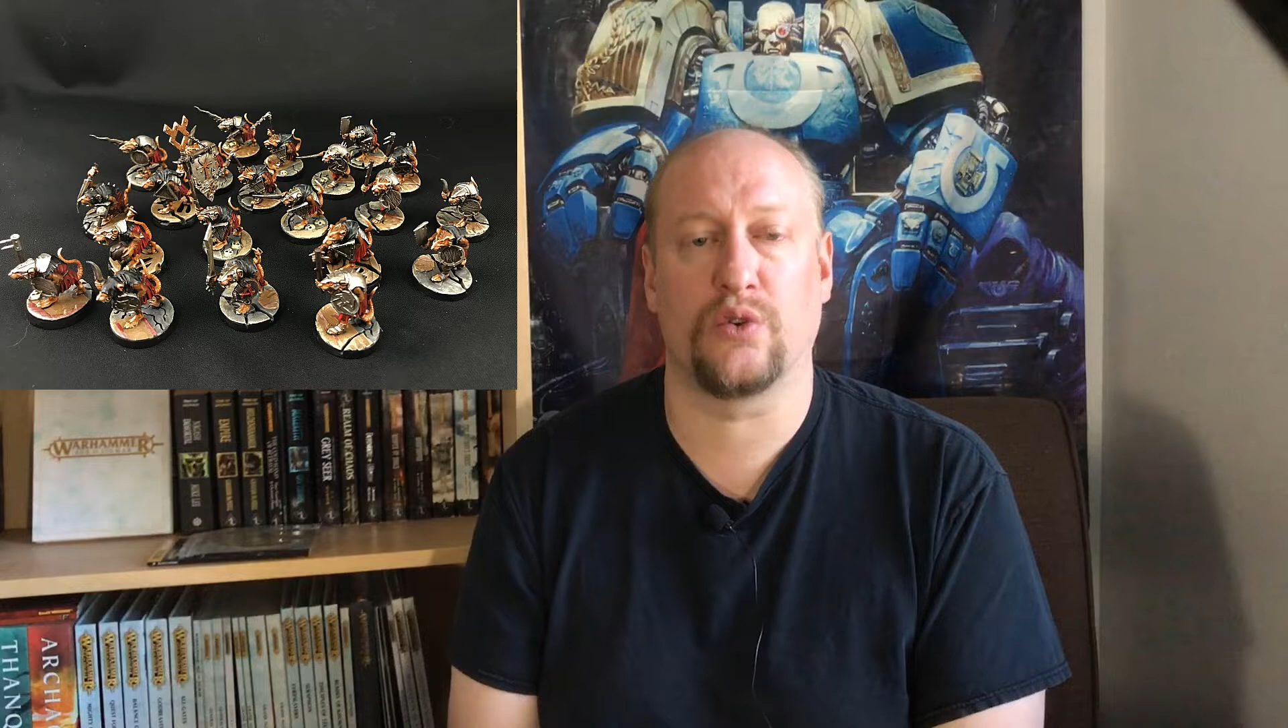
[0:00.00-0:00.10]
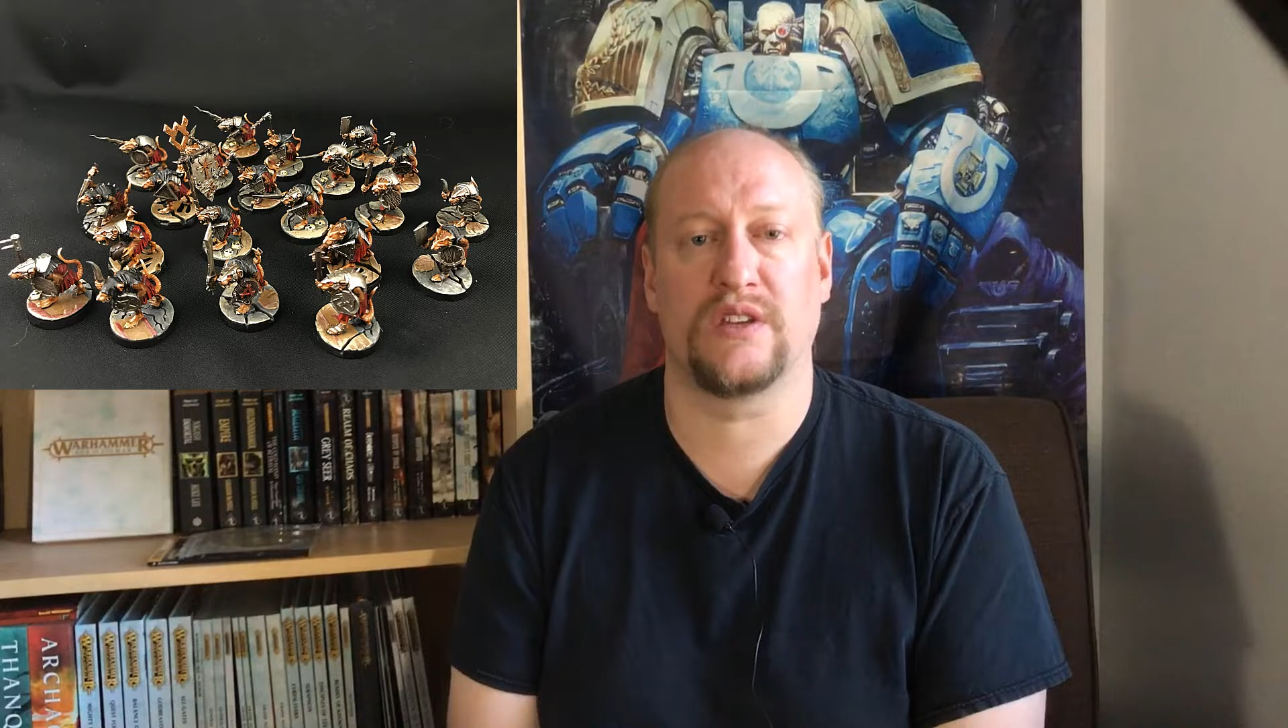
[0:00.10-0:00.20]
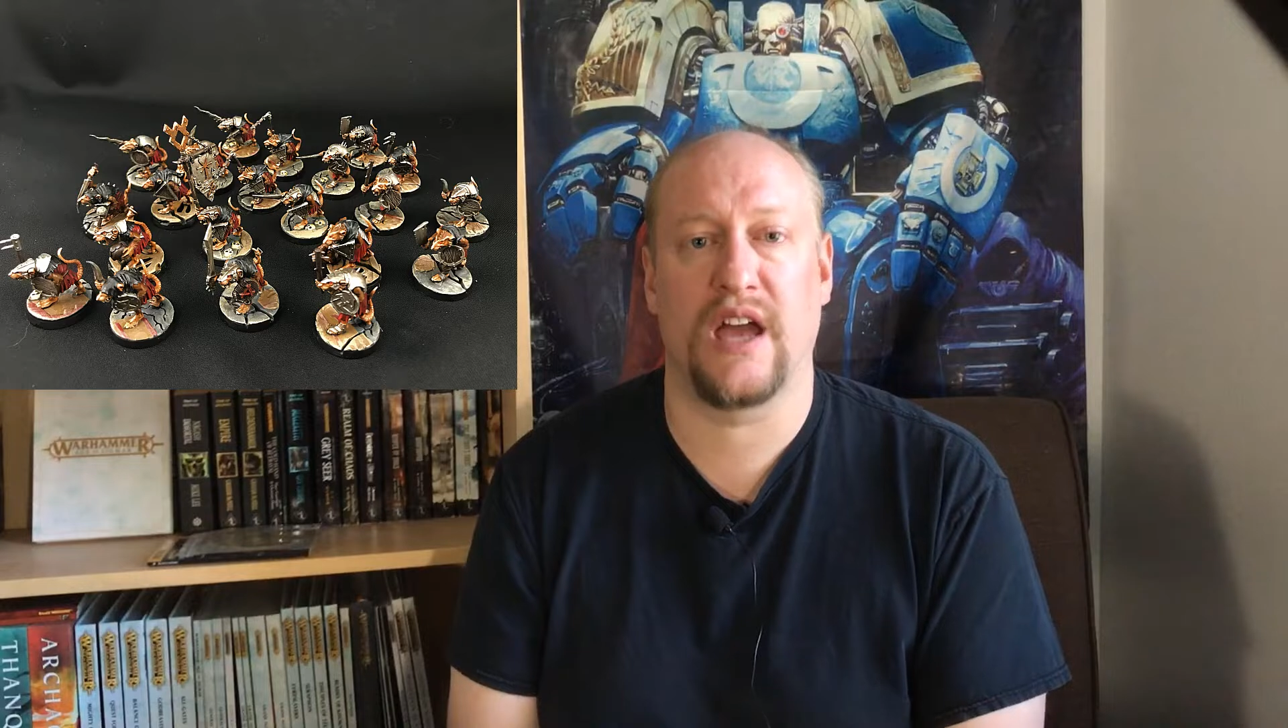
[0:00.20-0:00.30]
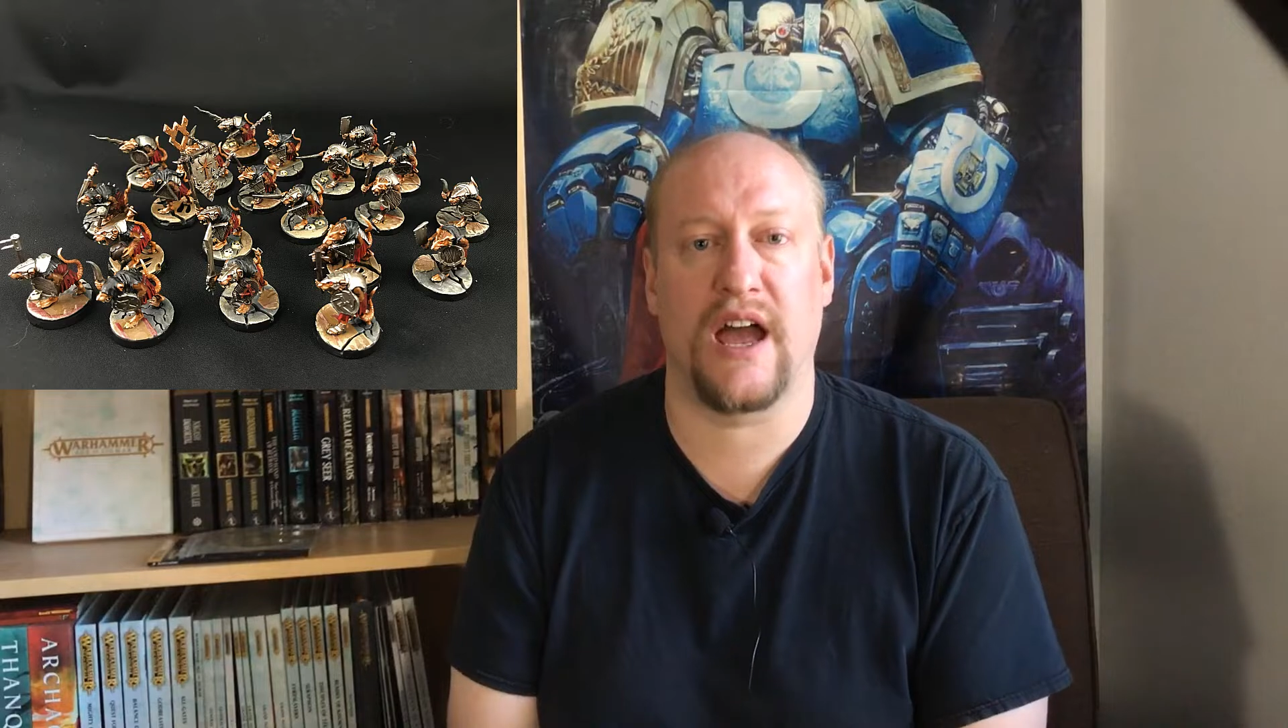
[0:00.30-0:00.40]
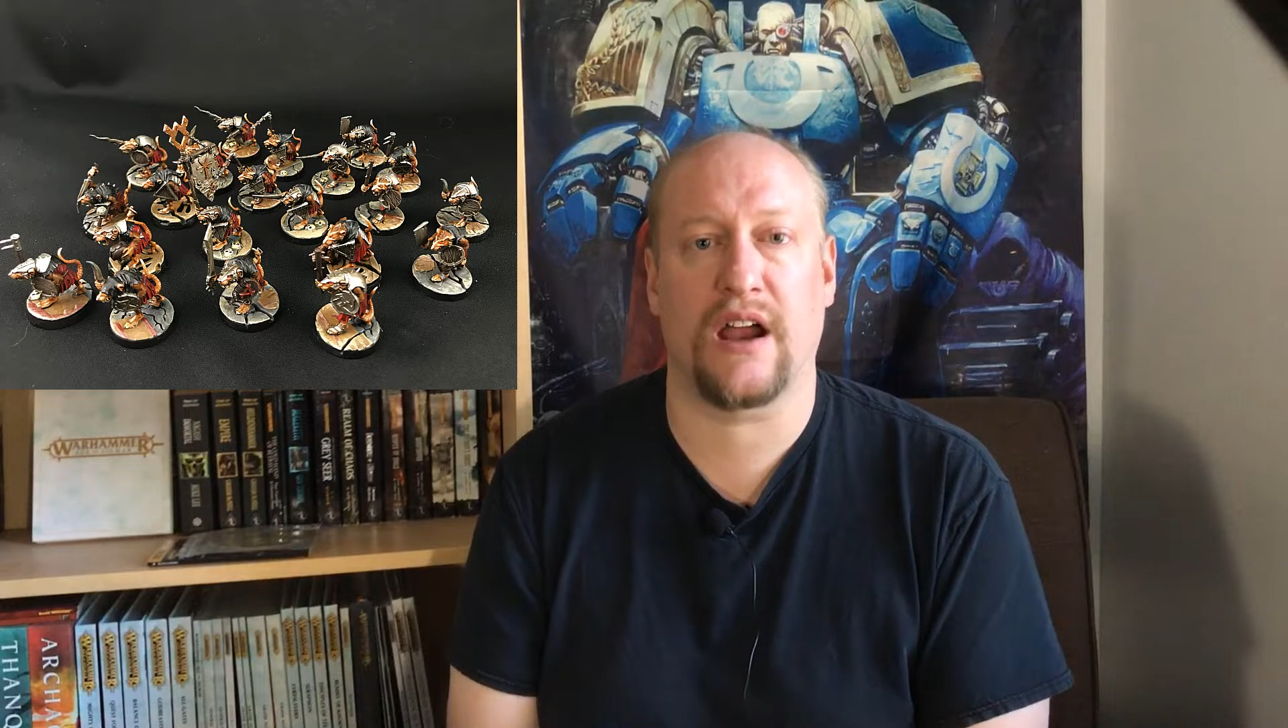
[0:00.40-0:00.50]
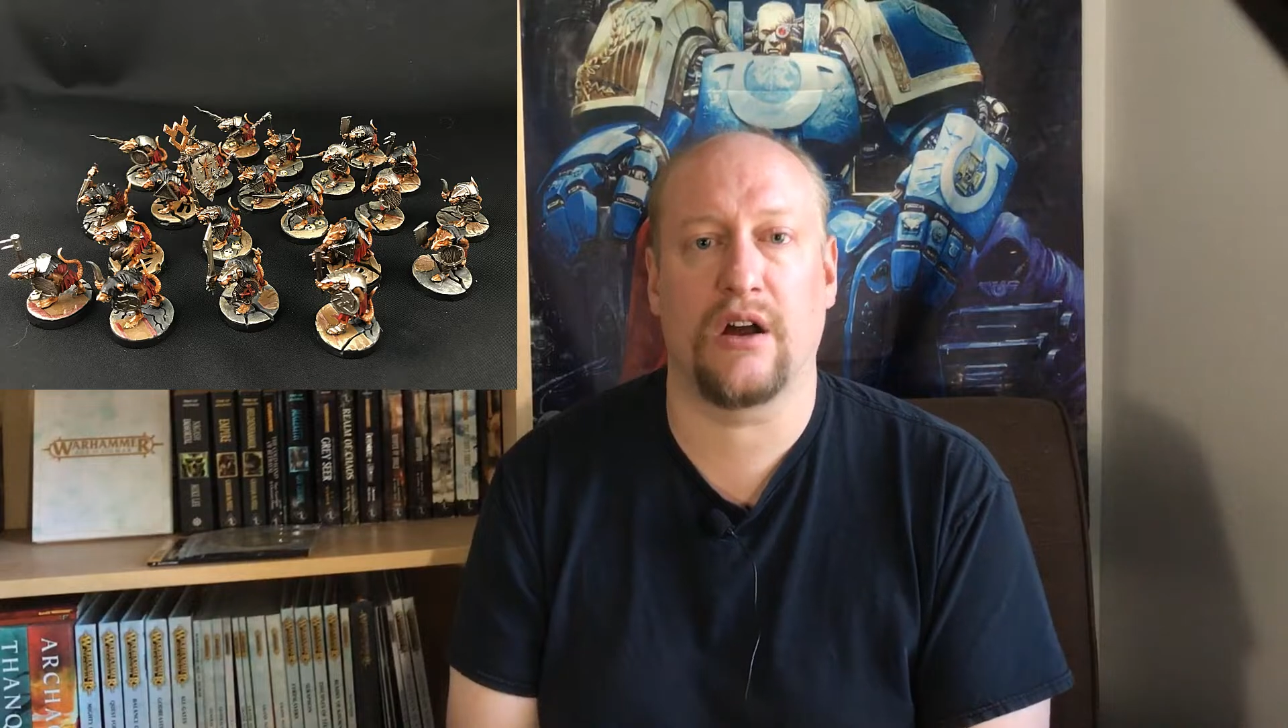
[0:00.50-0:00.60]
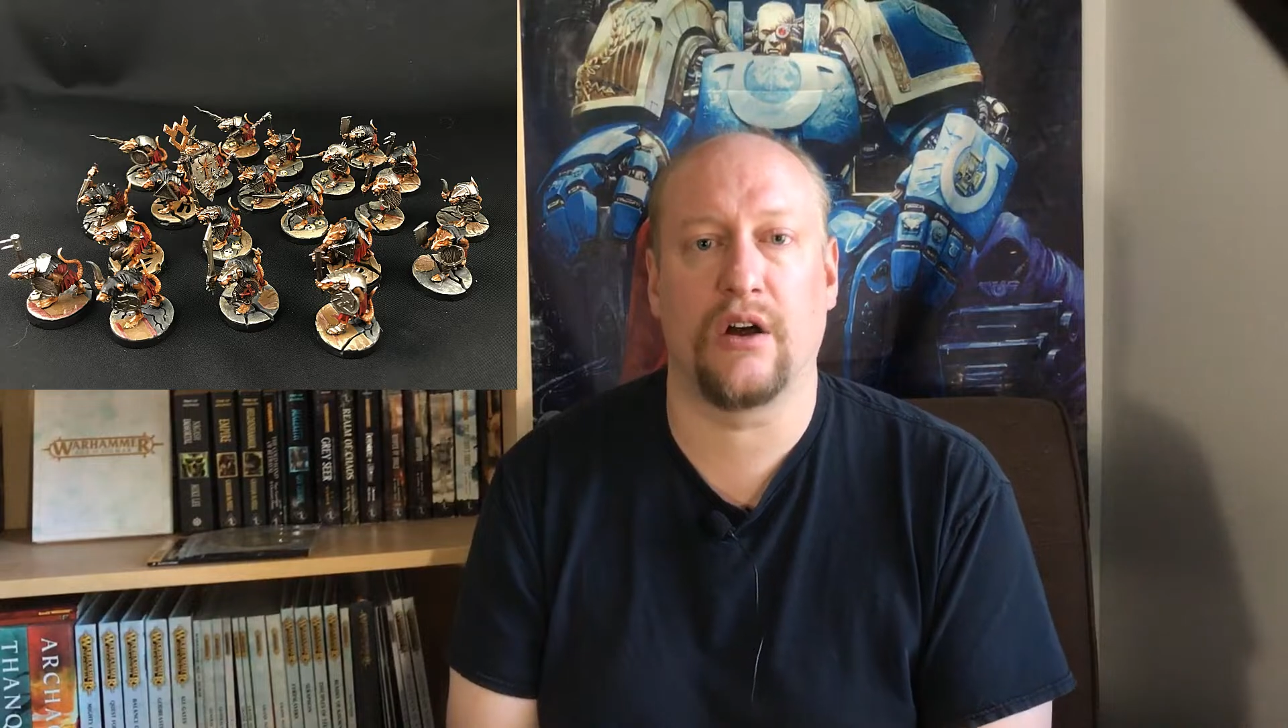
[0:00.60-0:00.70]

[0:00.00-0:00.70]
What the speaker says: attack